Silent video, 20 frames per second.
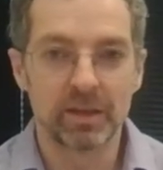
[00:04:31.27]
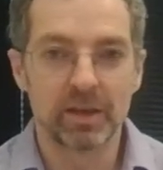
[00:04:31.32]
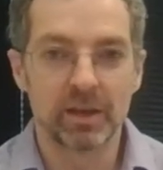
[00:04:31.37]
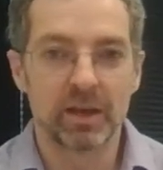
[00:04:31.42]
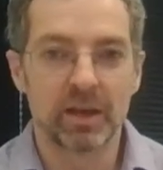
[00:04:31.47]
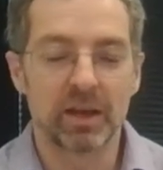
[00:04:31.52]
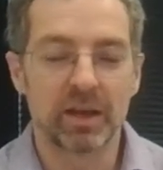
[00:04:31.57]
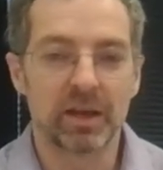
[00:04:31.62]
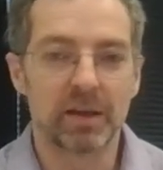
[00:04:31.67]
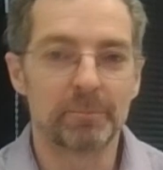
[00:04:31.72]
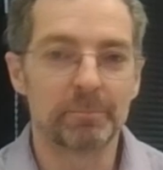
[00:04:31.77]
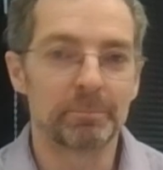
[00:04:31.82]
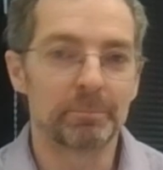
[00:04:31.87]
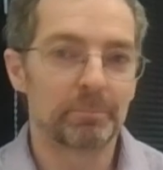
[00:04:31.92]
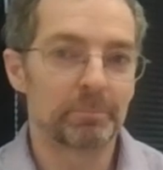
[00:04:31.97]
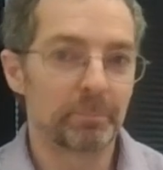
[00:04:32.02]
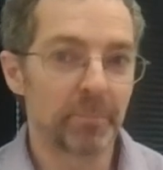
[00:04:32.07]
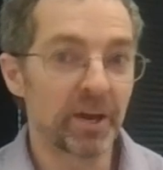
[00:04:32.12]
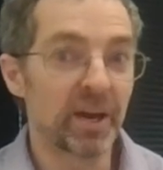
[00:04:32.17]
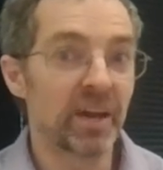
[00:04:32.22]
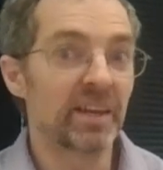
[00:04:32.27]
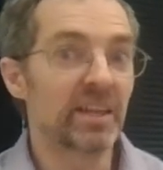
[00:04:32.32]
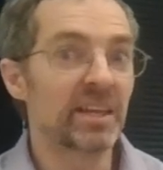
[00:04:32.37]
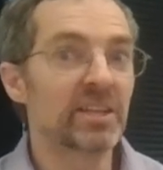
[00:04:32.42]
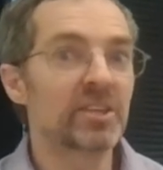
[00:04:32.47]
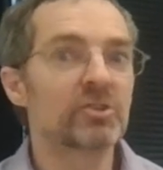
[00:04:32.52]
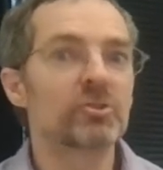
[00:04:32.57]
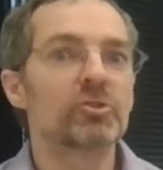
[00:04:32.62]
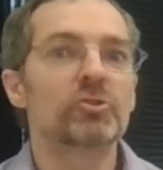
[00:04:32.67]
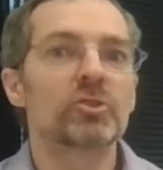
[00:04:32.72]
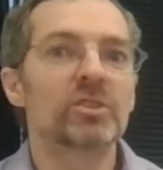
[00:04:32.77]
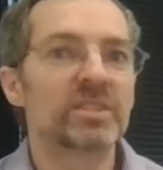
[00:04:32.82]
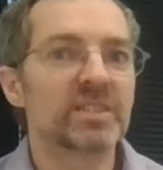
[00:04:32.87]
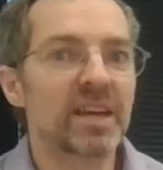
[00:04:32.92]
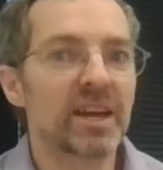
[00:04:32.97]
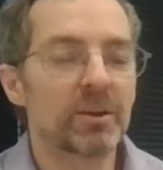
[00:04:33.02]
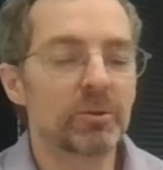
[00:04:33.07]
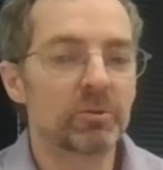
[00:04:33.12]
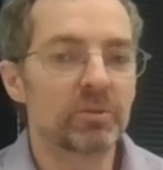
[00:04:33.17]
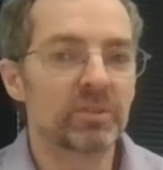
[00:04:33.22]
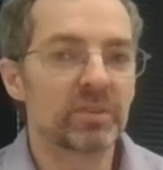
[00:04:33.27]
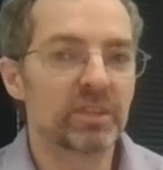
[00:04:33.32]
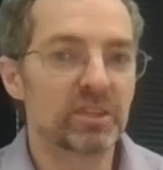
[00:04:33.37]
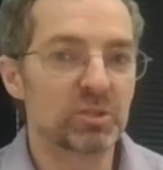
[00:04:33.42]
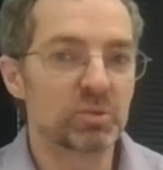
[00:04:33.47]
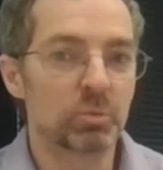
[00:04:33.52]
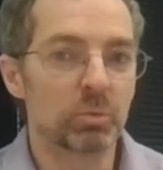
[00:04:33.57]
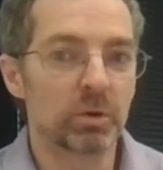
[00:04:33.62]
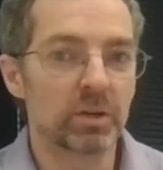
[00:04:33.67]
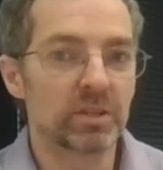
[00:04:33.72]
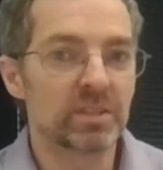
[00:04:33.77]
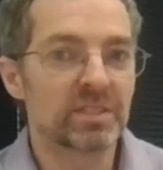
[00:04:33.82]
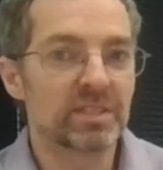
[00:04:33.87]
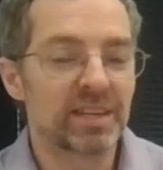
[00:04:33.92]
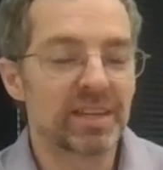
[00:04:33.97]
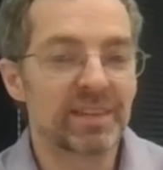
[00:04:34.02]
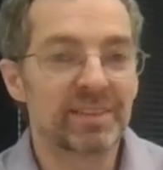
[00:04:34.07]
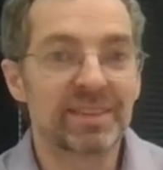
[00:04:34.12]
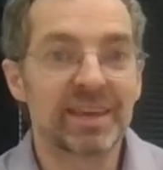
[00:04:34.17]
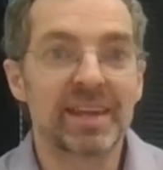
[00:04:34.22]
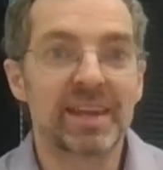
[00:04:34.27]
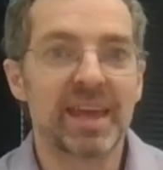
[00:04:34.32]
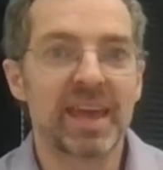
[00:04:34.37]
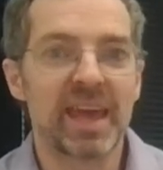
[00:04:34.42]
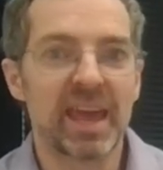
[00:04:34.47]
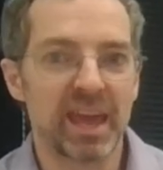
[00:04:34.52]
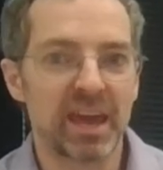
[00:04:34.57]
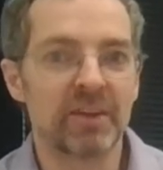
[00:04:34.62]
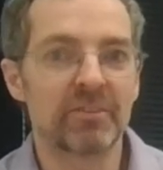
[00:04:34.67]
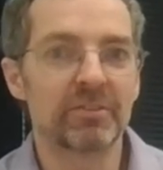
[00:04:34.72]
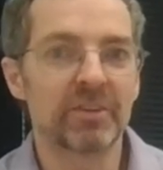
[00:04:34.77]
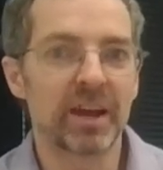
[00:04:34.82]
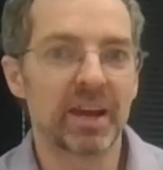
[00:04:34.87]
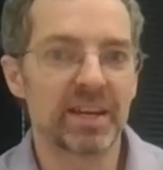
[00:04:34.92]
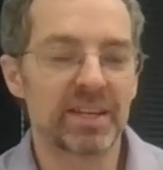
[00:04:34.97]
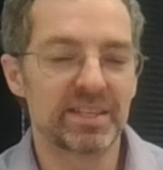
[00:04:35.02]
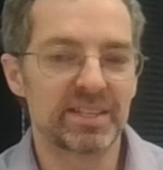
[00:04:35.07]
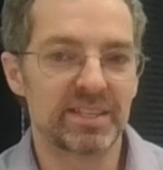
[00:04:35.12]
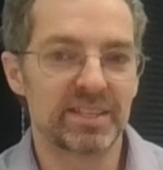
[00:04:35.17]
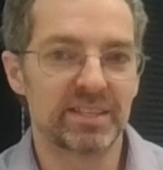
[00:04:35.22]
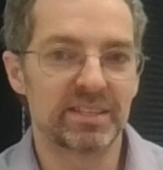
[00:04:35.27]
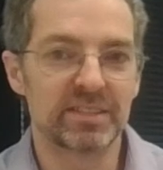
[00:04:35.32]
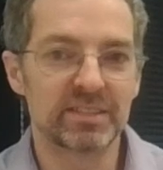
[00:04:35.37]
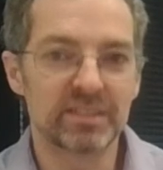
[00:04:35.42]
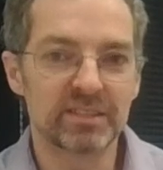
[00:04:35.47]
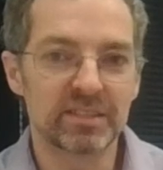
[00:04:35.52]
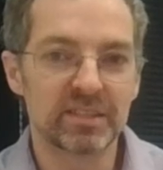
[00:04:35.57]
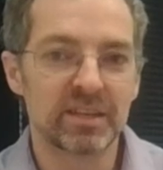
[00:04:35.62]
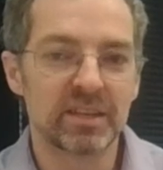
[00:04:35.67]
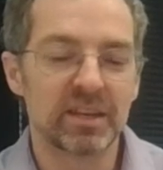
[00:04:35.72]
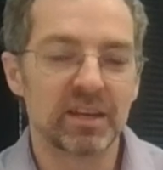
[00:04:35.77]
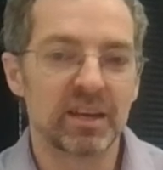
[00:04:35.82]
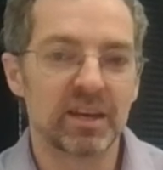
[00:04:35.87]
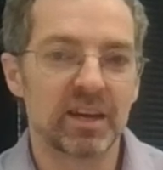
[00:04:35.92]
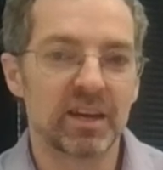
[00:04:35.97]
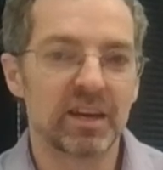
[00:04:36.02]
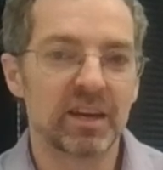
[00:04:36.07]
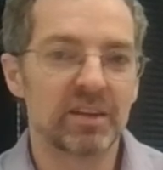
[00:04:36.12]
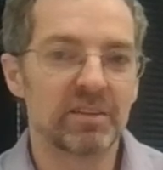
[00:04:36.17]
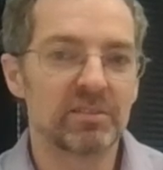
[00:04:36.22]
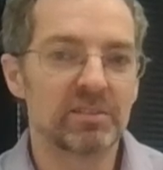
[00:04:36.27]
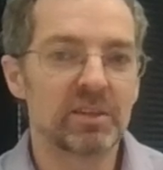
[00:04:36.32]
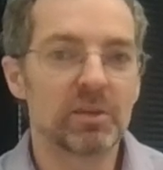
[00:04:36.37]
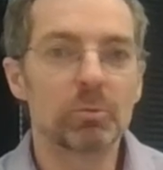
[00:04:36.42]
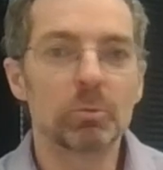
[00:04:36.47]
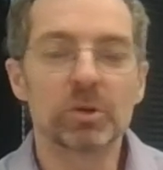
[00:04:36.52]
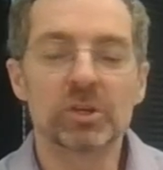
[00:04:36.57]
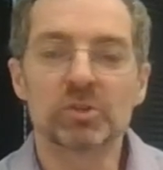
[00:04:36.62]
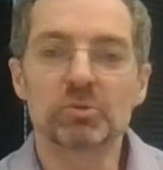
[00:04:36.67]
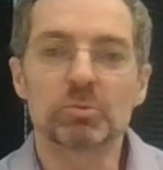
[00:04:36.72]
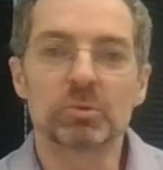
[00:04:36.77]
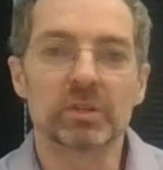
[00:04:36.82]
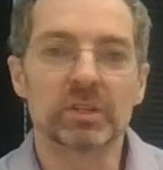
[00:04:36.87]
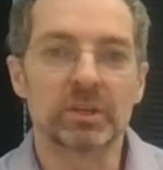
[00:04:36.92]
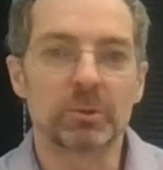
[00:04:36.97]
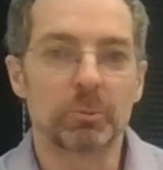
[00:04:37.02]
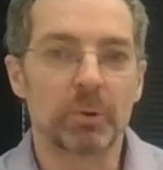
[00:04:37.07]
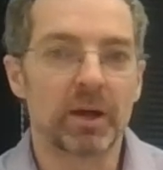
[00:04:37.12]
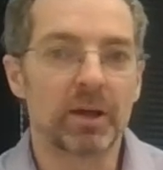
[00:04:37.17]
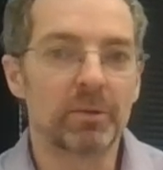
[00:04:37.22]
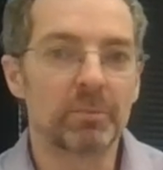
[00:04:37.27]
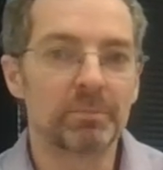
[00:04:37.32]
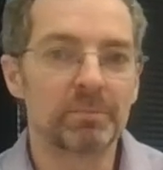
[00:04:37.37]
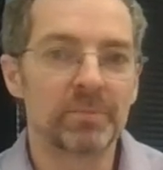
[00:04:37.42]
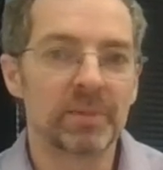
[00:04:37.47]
But industries that this works in that have IDs, it works really well.